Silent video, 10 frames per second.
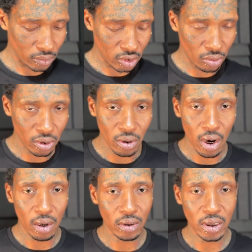when you
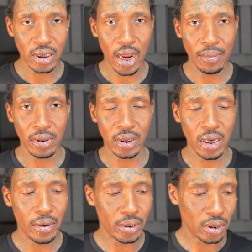hold these type of
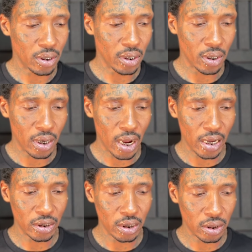secrets on your
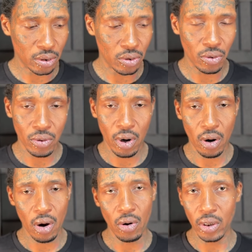conscience and you grow
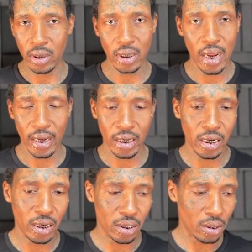old, it's not
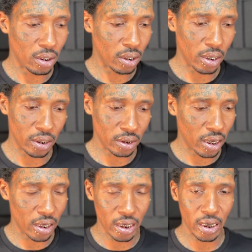good. You know, they're
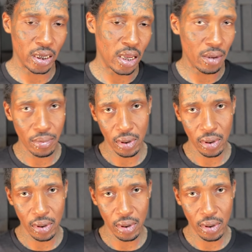going to keep,